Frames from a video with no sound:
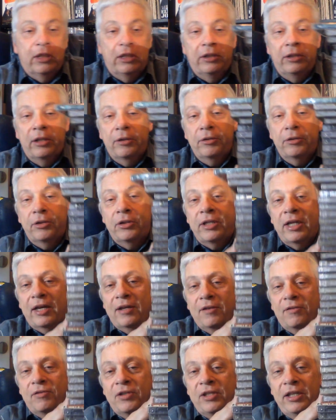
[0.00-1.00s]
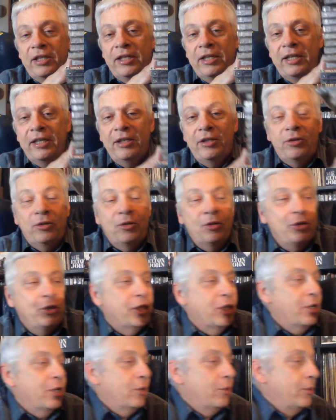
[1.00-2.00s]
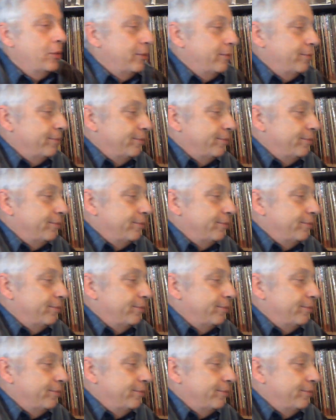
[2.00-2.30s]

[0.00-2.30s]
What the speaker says: another stack of CDs to show.